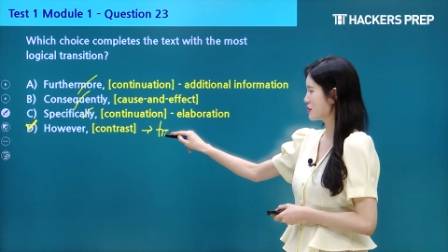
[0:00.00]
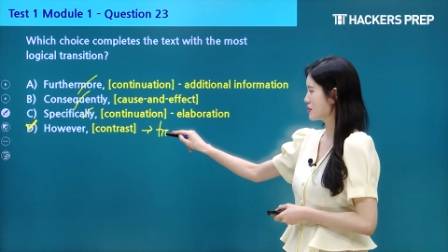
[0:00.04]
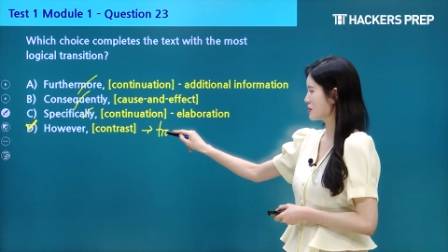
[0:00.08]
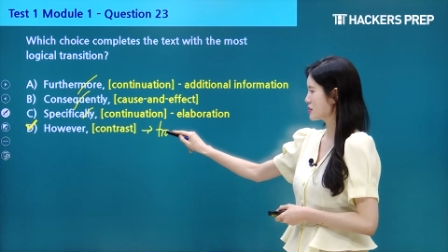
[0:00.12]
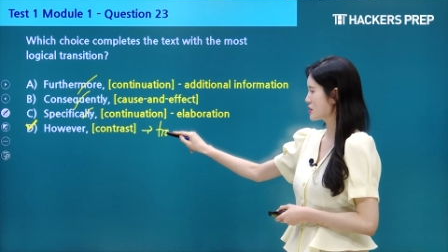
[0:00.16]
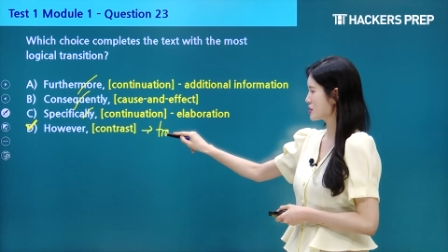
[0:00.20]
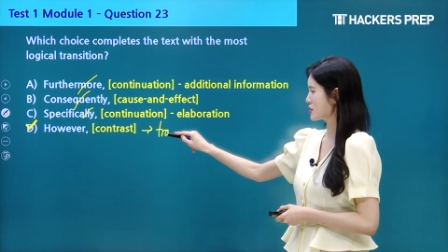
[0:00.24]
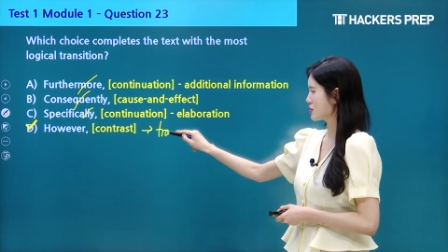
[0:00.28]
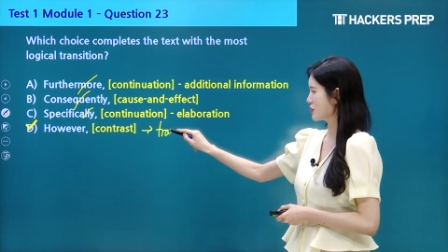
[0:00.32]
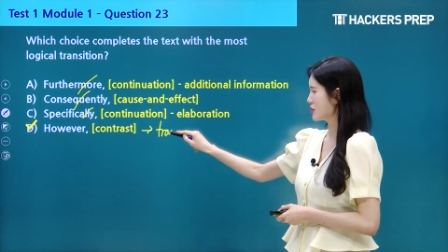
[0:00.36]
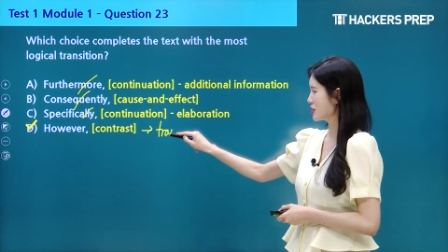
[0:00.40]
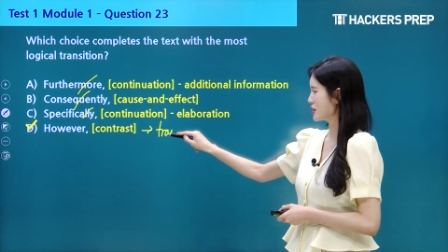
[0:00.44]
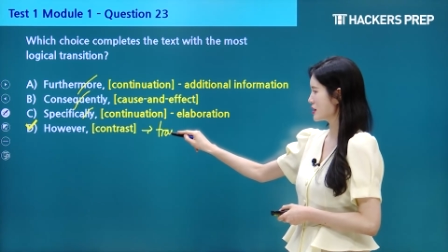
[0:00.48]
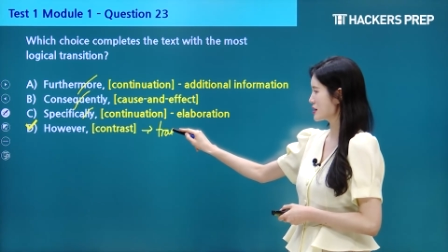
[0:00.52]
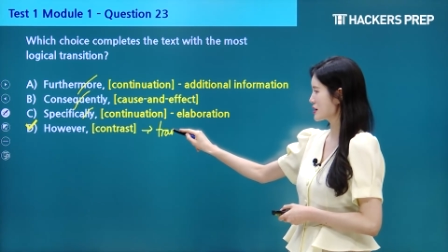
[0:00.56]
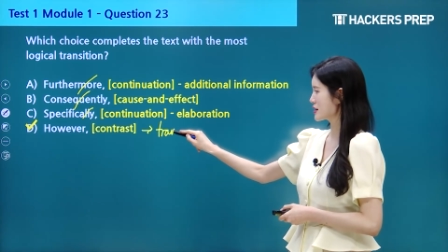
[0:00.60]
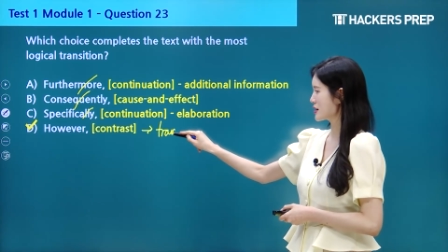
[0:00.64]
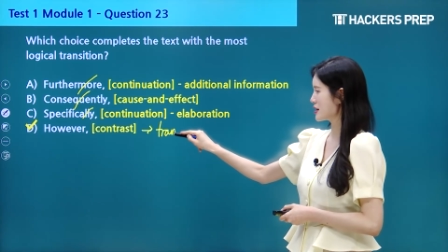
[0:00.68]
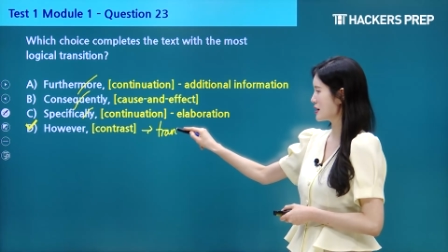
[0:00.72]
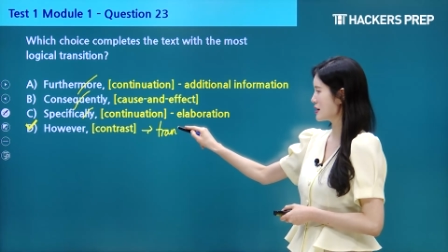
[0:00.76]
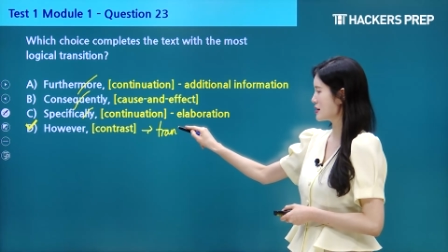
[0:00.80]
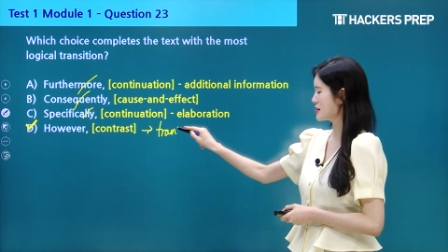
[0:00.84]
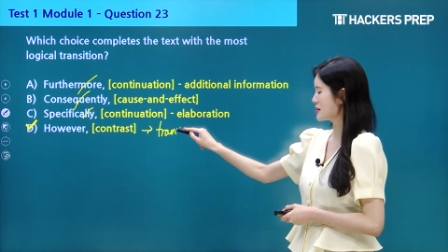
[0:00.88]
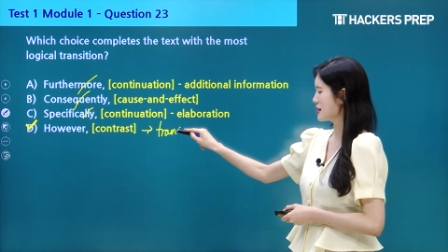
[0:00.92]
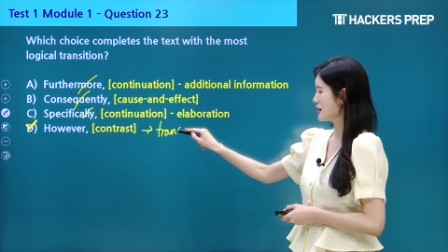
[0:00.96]
So in this
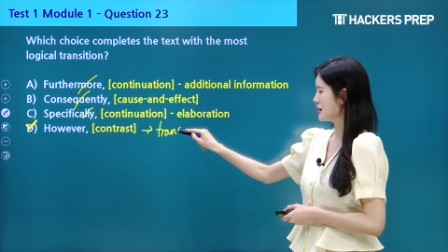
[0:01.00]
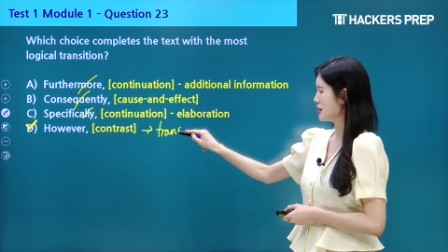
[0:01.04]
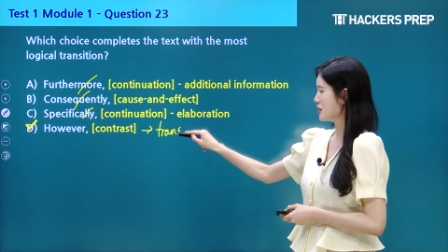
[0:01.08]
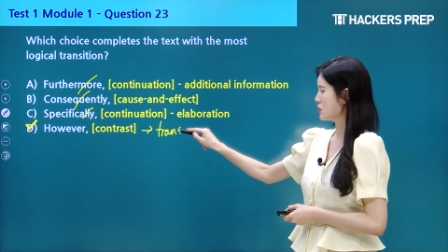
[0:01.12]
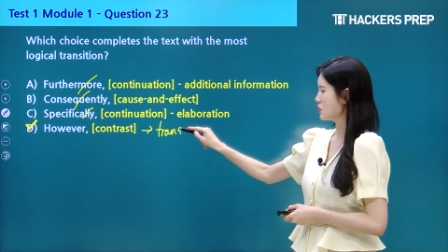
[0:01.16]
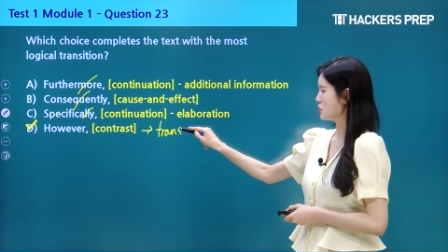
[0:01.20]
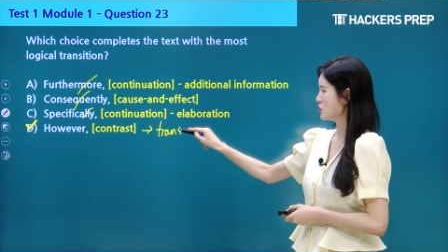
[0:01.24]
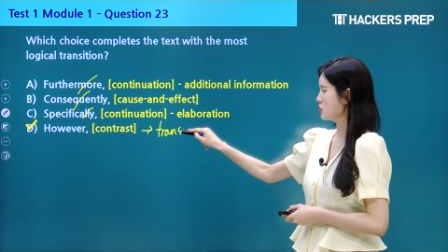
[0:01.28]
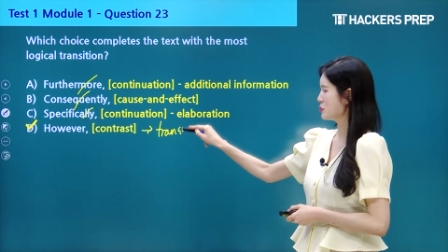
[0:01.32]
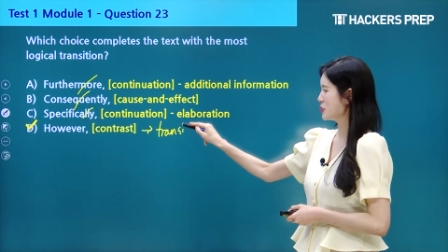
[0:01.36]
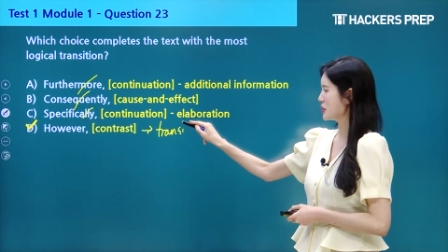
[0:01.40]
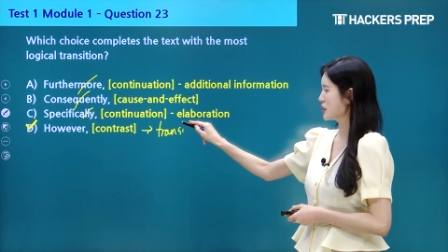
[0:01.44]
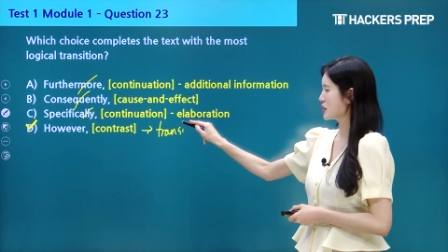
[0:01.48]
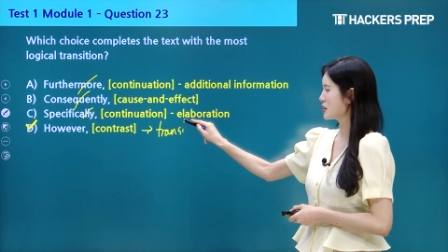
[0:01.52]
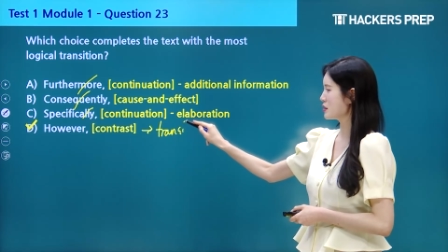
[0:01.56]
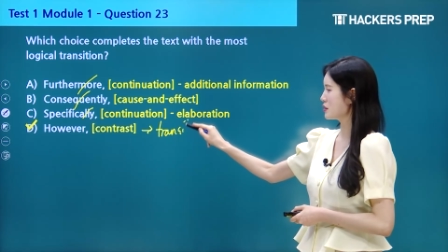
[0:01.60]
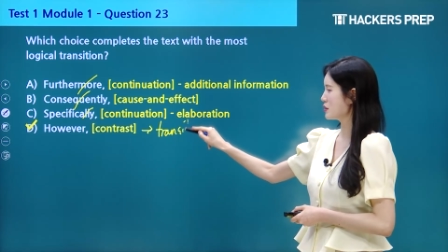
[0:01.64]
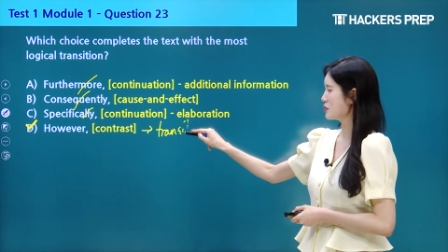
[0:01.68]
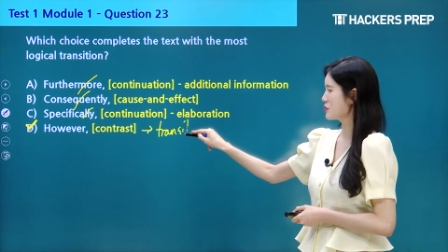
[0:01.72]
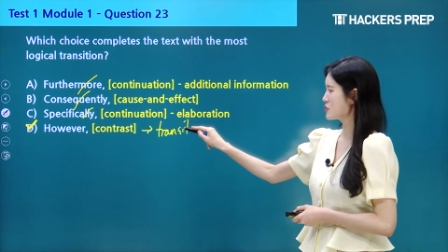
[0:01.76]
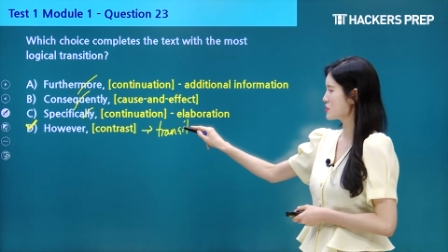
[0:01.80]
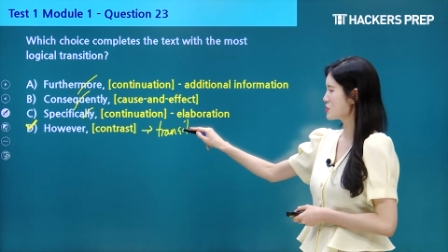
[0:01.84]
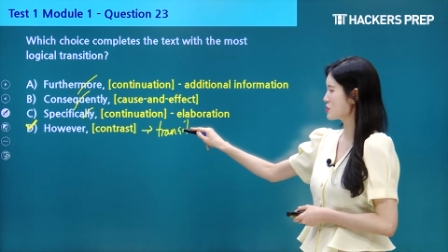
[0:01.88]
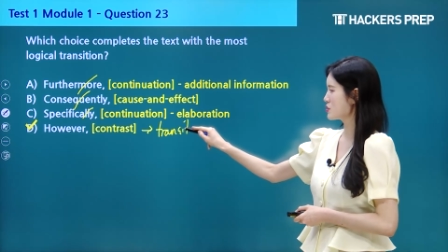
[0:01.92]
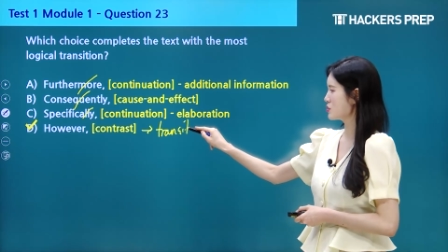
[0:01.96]
case, it would be
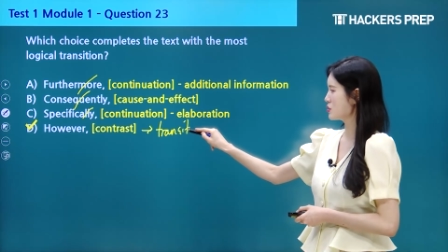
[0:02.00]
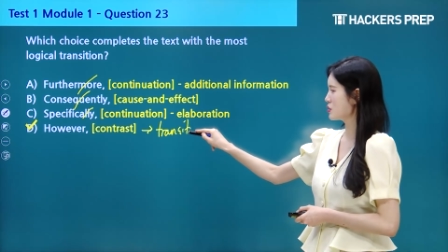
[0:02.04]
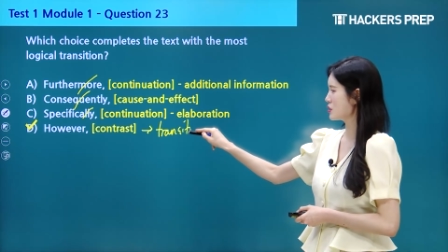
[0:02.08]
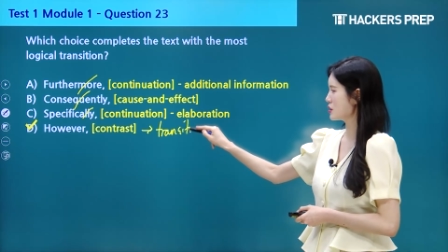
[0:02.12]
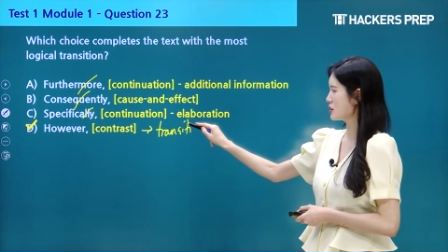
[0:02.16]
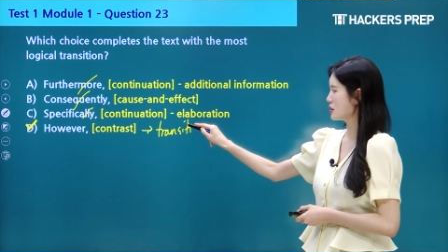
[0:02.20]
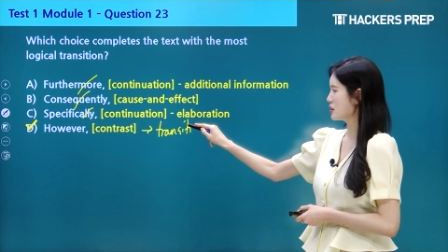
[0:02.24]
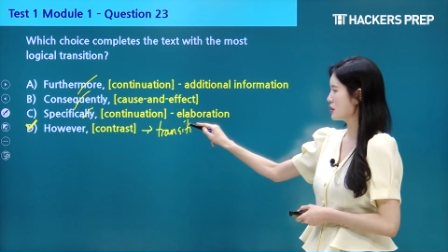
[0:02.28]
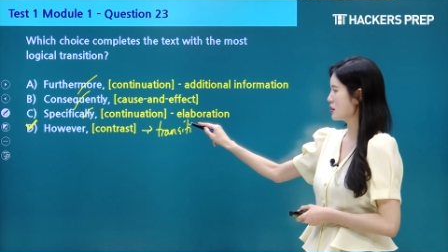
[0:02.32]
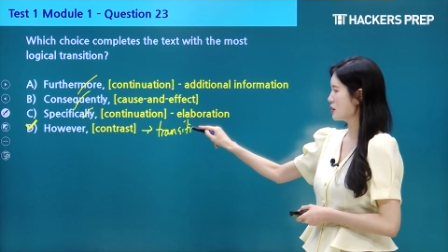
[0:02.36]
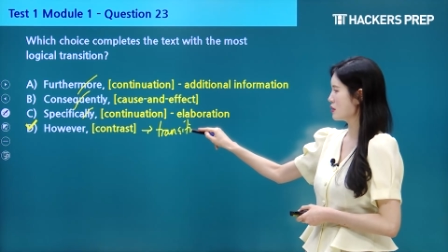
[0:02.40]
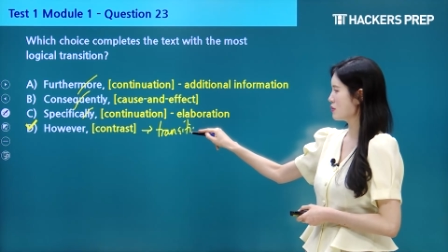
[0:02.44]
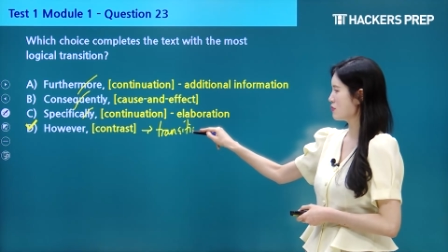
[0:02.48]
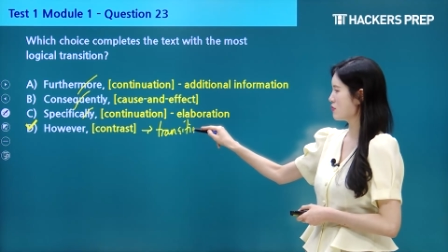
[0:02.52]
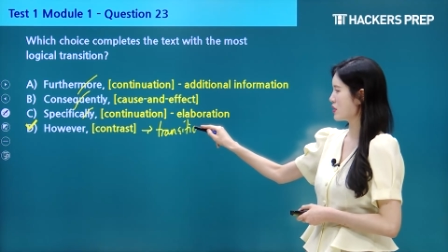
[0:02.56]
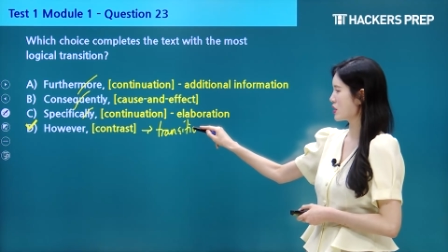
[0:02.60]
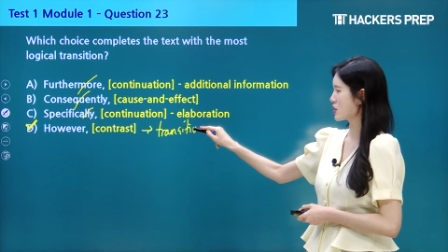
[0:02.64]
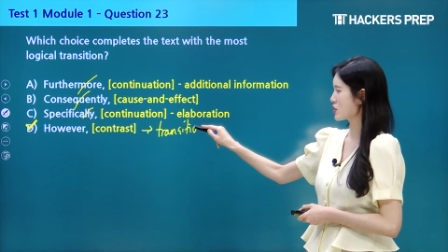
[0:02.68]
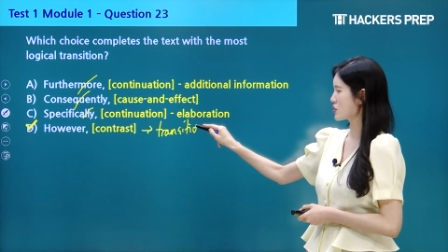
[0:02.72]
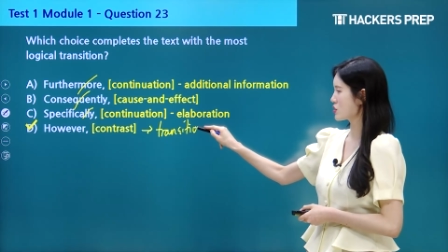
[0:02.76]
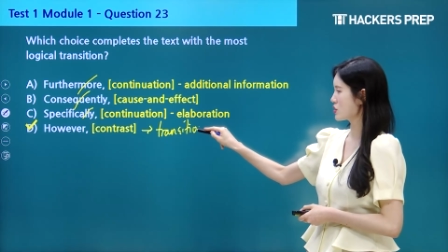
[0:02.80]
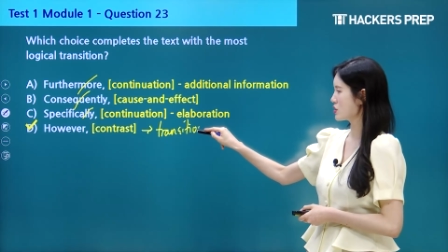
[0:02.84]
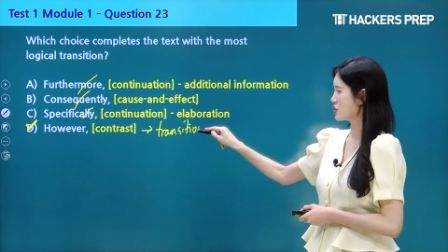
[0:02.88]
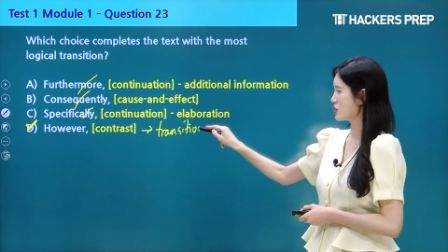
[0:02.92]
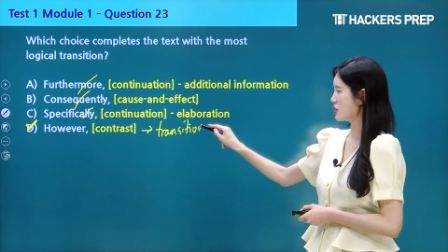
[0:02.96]
close to the
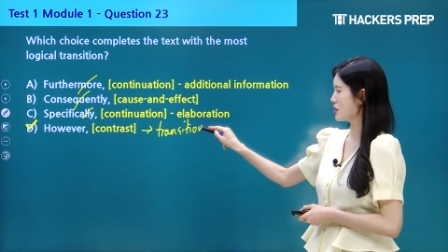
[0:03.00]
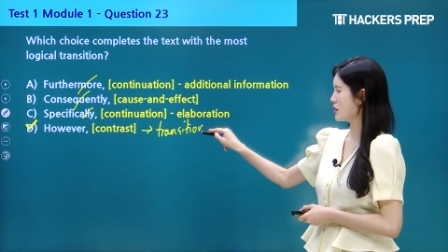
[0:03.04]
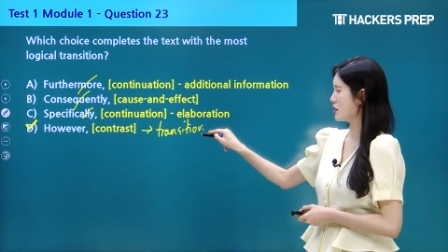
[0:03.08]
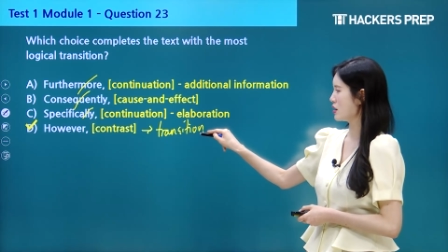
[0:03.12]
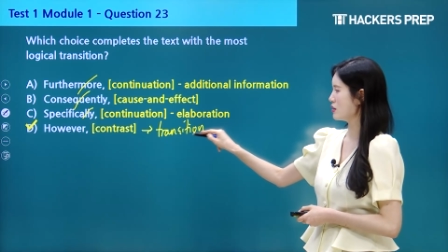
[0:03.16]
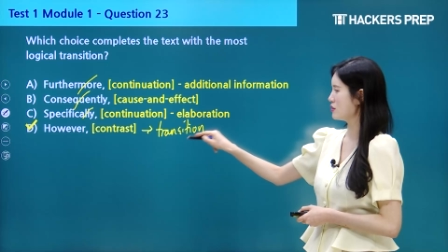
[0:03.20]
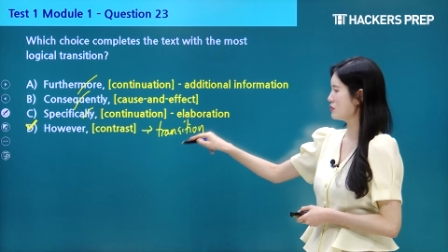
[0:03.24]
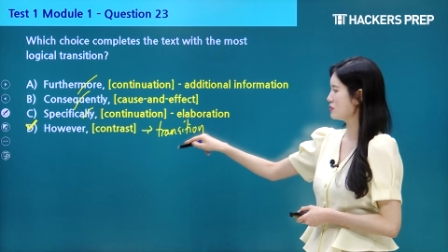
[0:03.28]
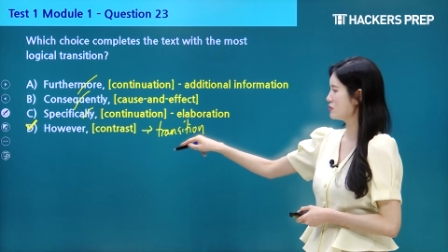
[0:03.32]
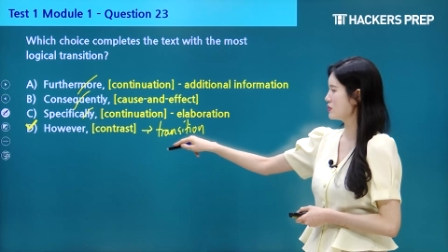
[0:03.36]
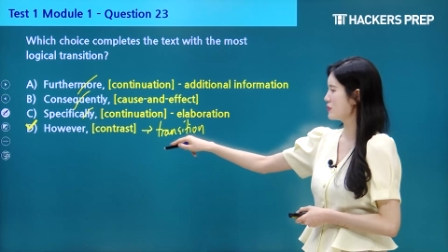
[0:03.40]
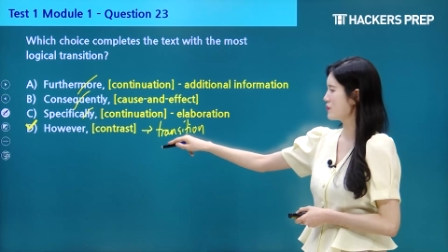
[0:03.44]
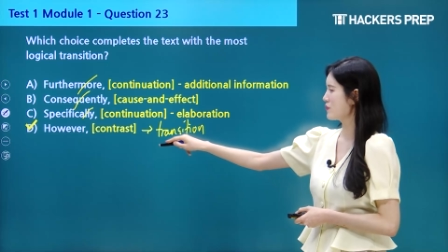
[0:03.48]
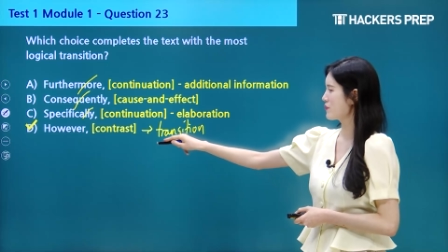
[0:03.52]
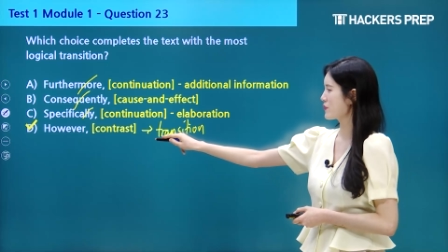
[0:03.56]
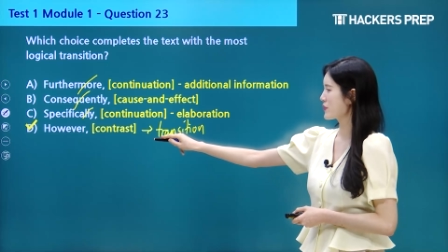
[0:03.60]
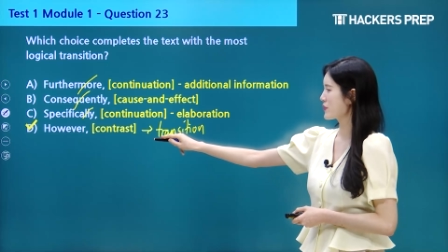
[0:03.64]
function of